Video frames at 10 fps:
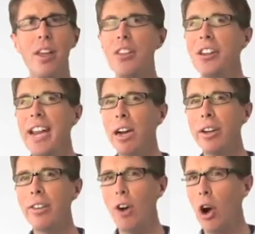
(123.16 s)
The
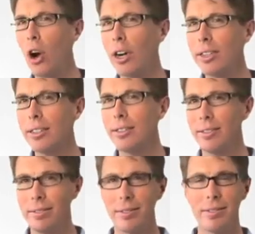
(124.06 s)
narrative arc,
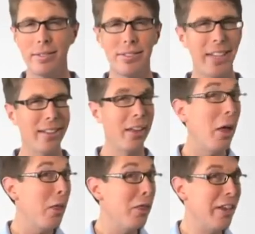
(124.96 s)
the
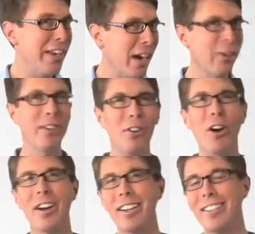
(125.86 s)
narrative
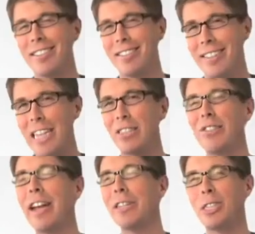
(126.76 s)
arc, that's a
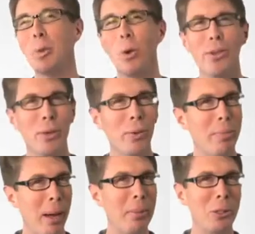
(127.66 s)
fancy word that we
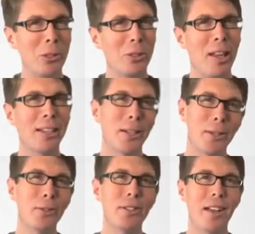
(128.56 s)
publishers like to
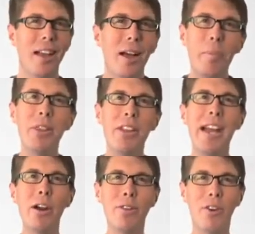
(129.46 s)
use, but the
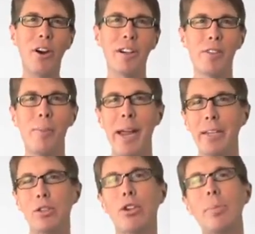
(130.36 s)
narrative arc of the
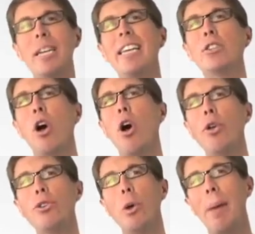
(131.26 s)
manuscript is
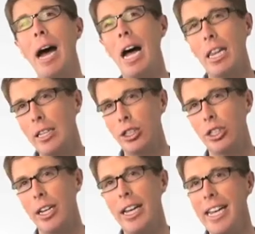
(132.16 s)
also
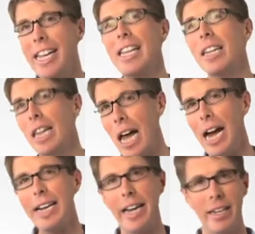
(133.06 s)
polished in the
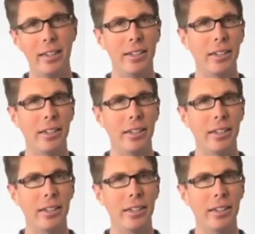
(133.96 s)
line edit.